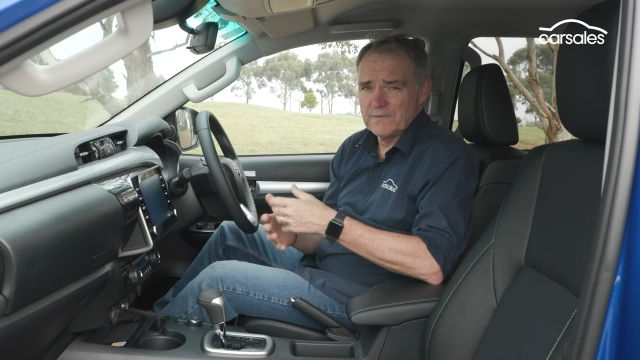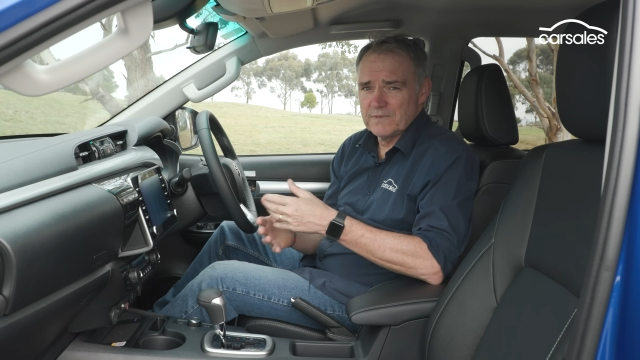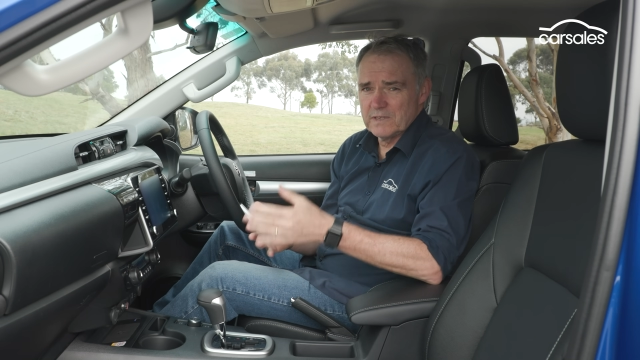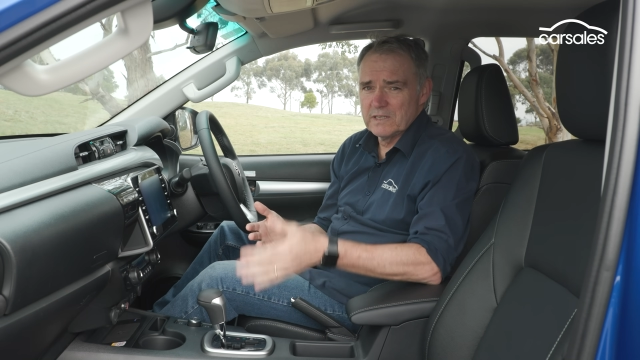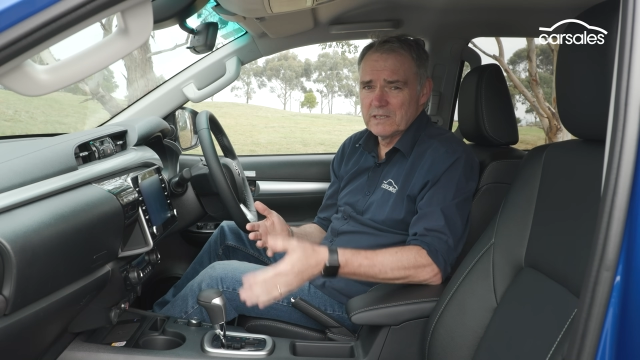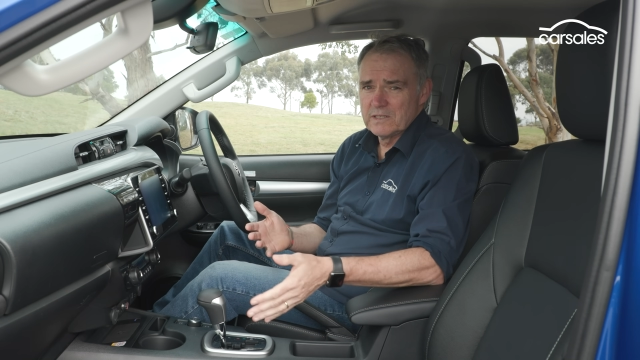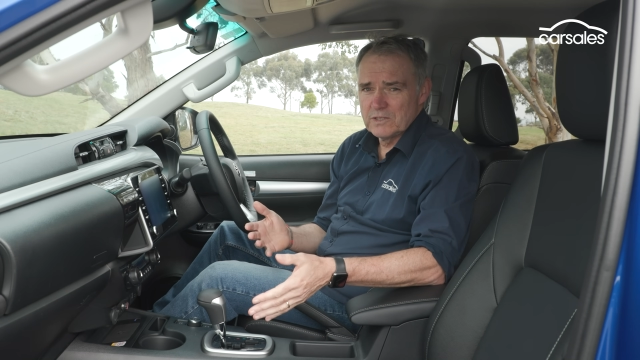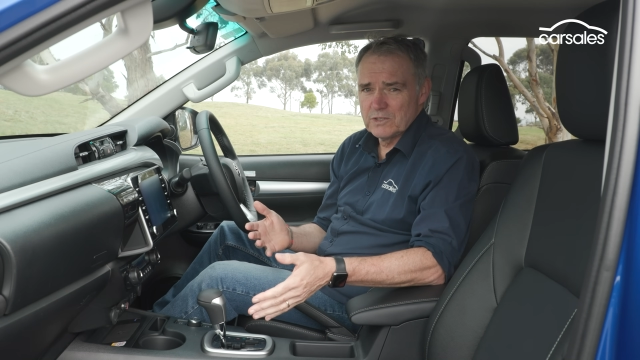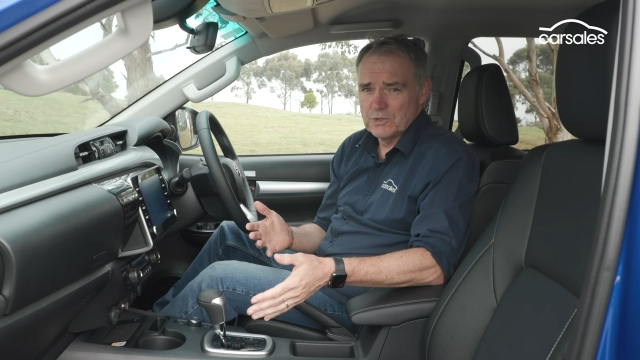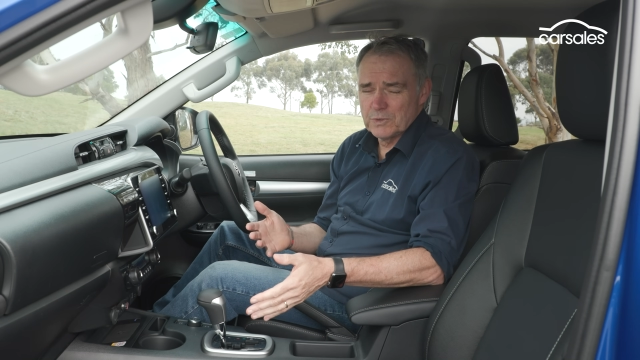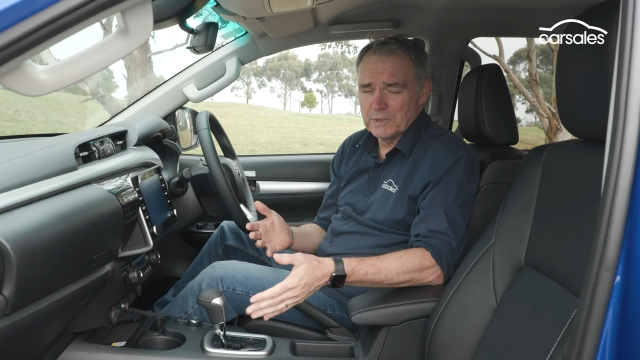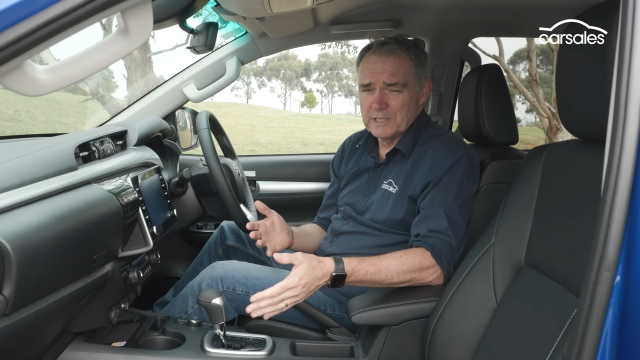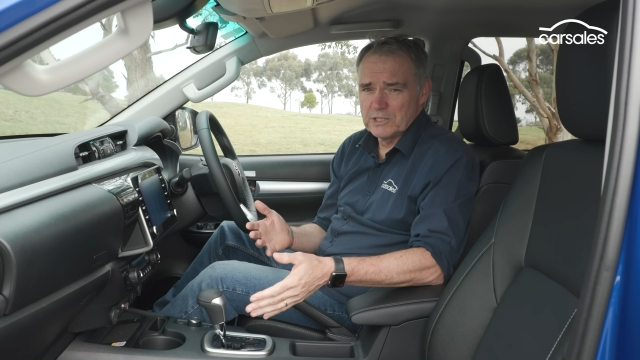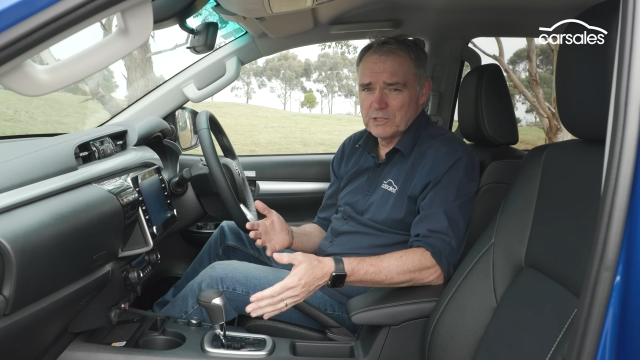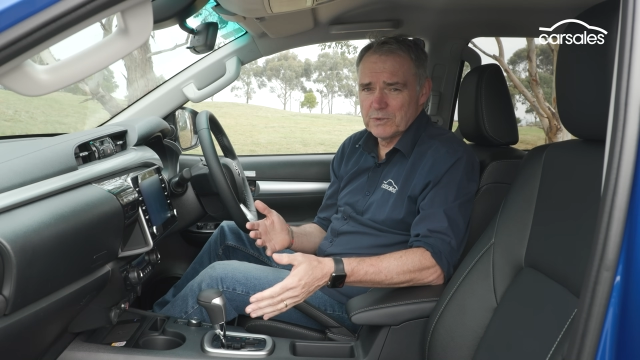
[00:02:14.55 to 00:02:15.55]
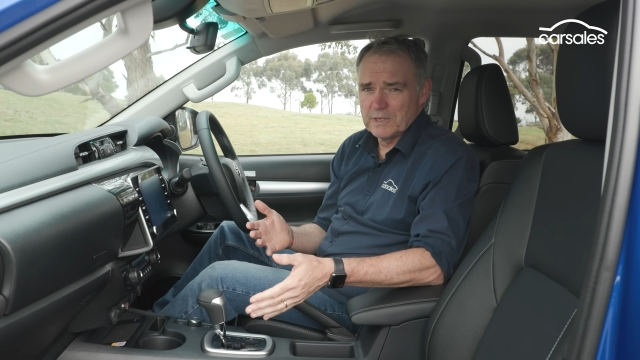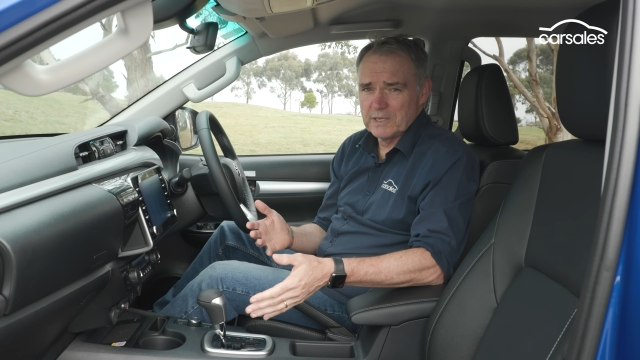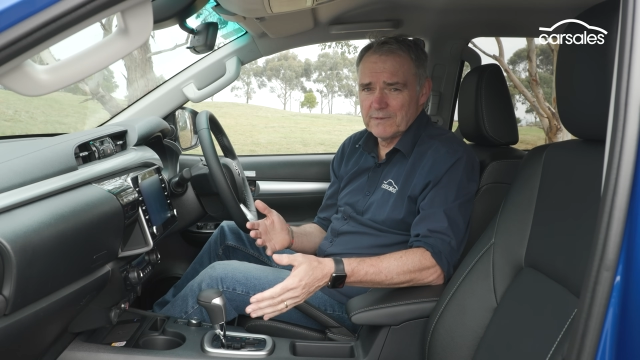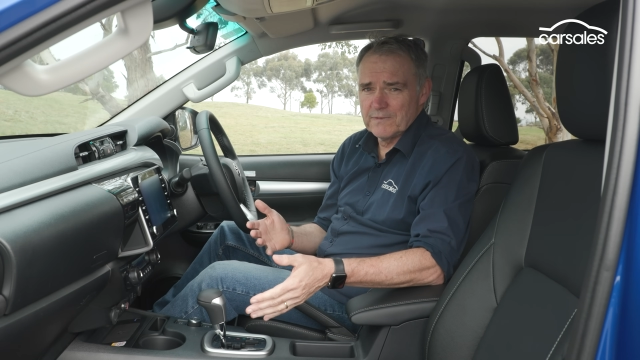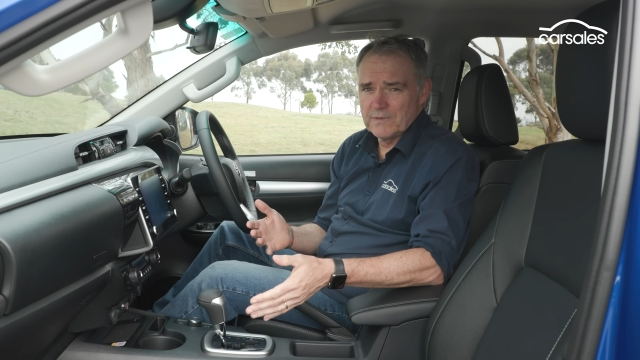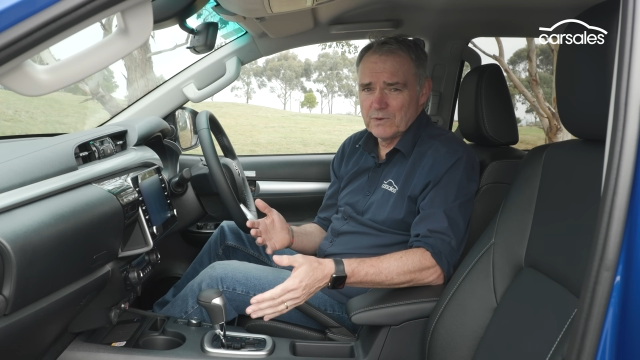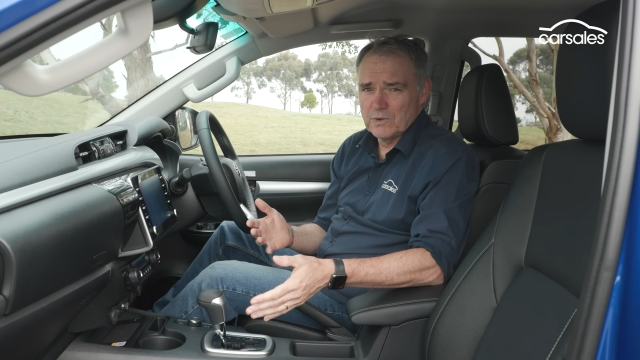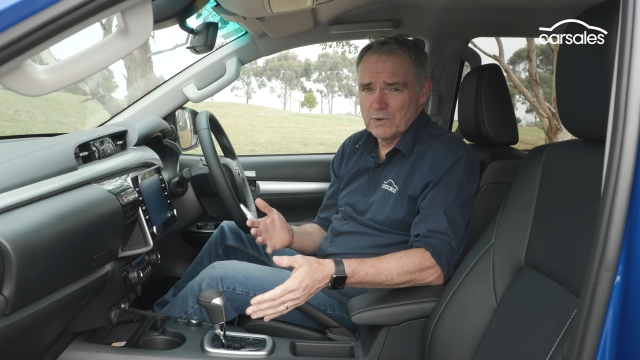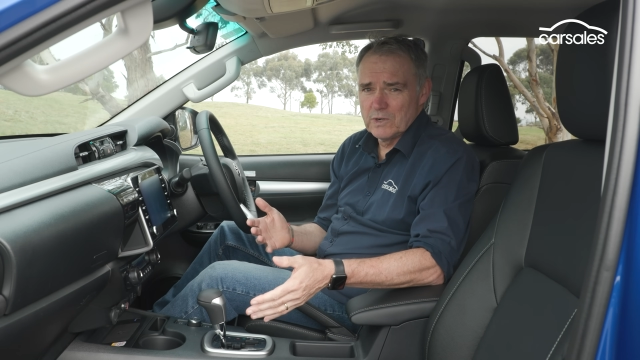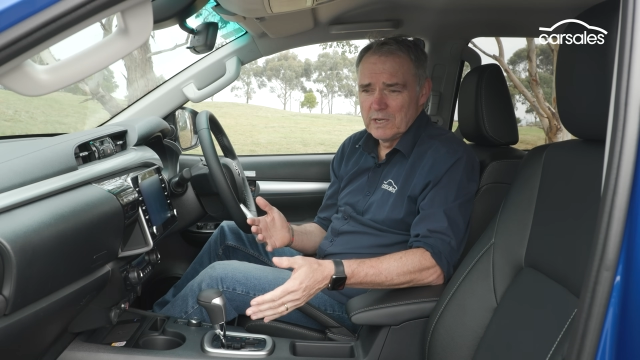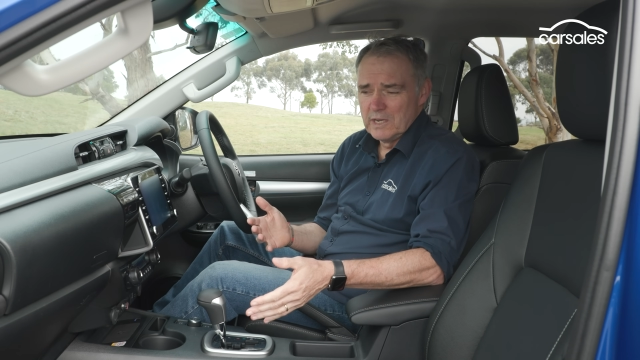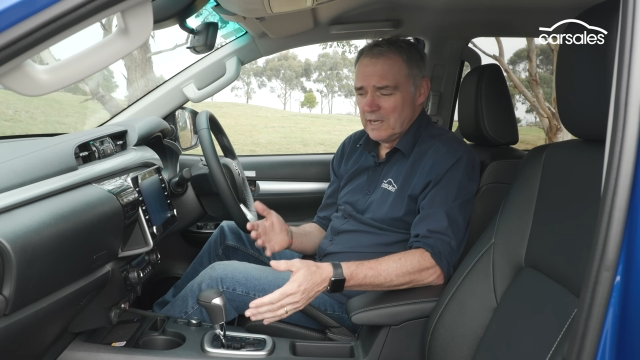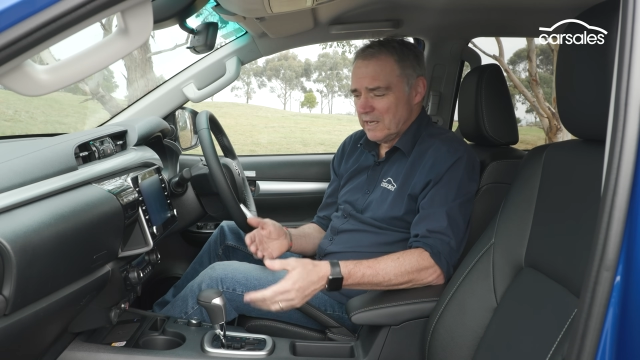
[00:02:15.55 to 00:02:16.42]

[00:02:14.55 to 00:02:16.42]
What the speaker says: for 2024.